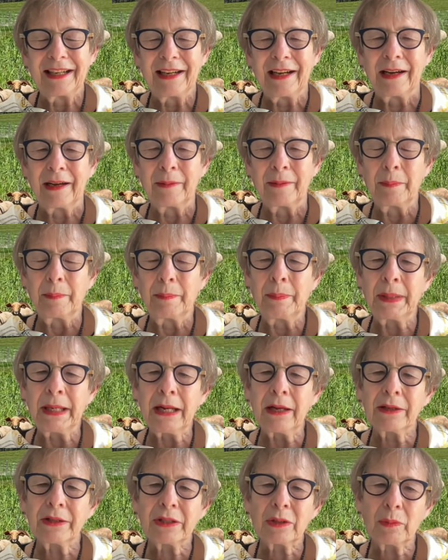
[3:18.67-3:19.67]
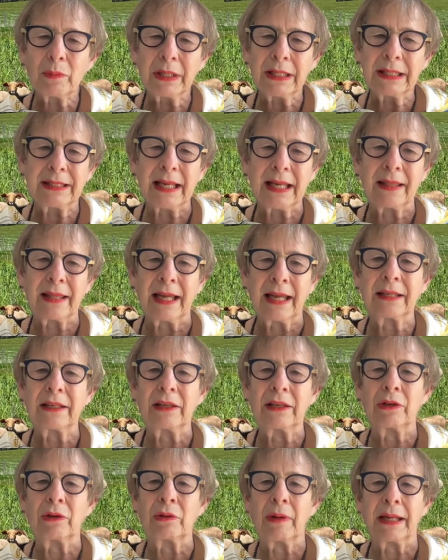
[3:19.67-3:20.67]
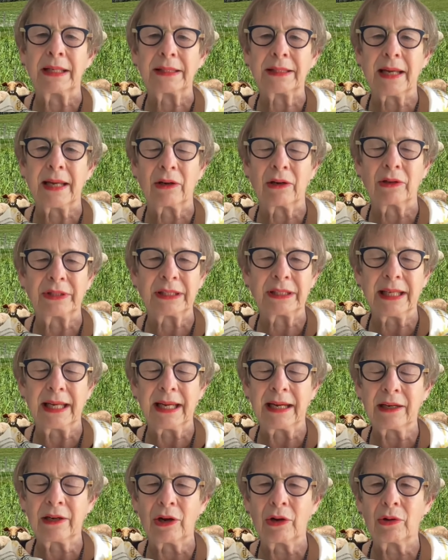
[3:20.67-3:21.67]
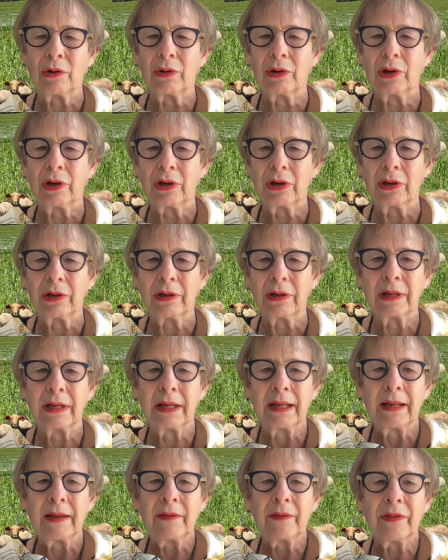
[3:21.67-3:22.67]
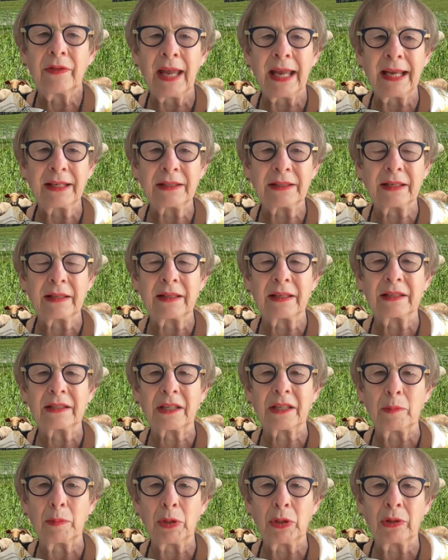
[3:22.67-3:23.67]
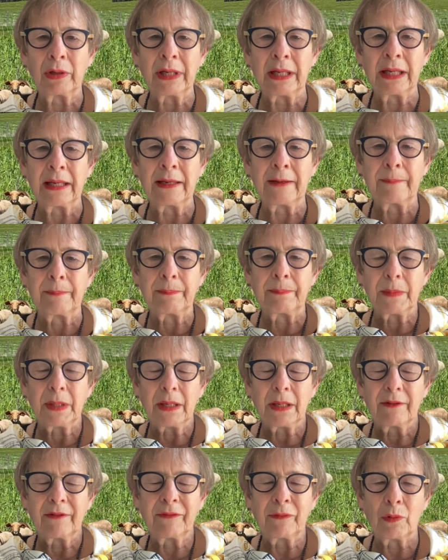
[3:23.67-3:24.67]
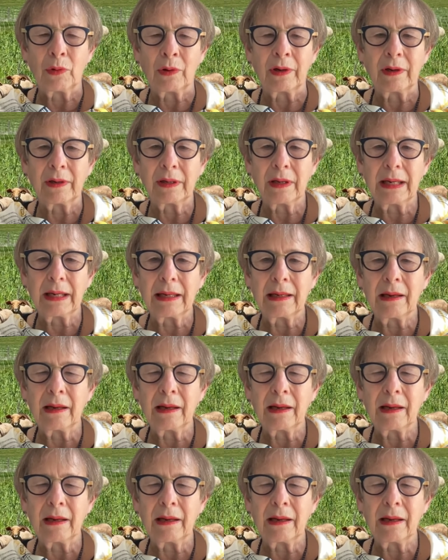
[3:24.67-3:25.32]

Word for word: Um, but I also want to say thank you, as Carol did, to echo her thanks to this community for